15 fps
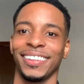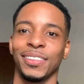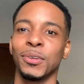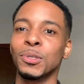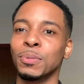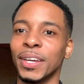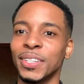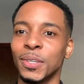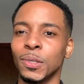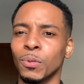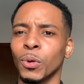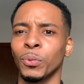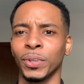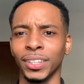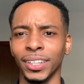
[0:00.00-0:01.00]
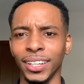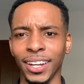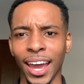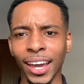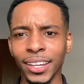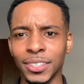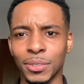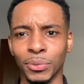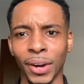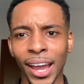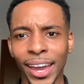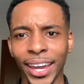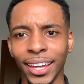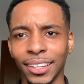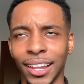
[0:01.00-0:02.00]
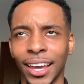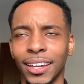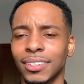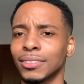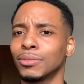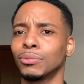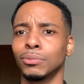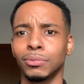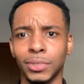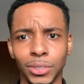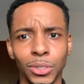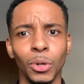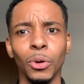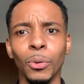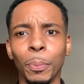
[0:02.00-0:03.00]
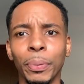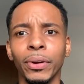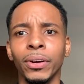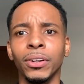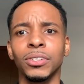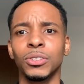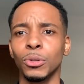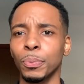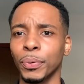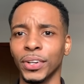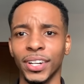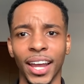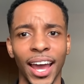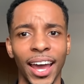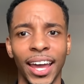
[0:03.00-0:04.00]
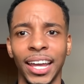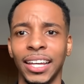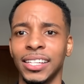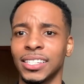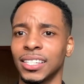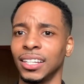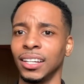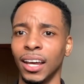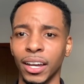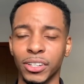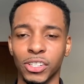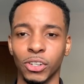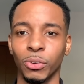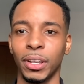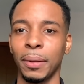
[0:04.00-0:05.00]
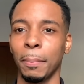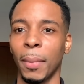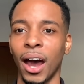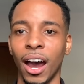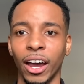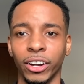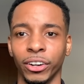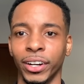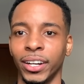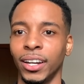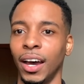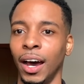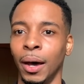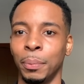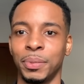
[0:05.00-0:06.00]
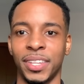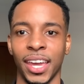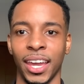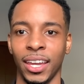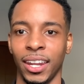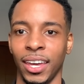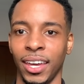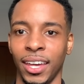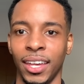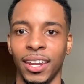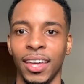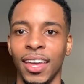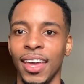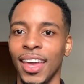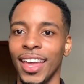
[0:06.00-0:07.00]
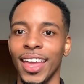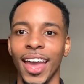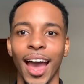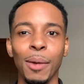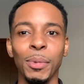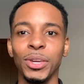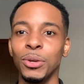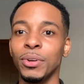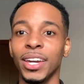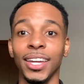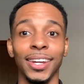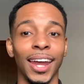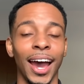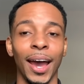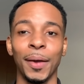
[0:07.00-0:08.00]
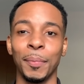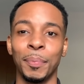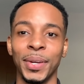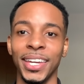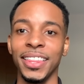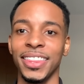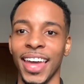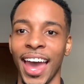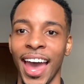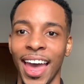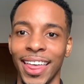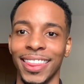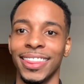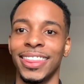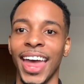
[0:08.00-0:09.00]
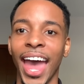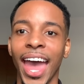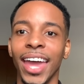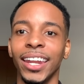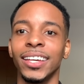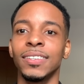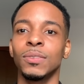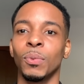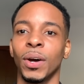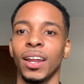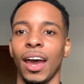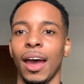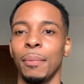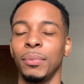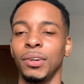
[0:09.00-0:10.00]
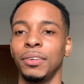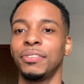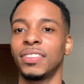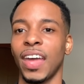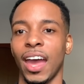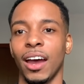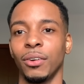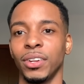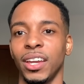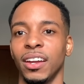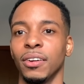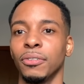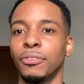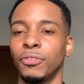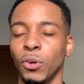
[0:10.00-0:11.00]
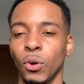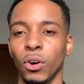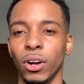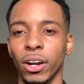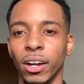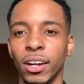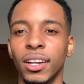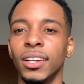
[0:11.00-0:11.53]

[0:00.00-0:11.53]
Those places were really nice, right? Like super, super nice, luxury, modern, updated. I mean, you cannot beat that. That is what I moved down here for,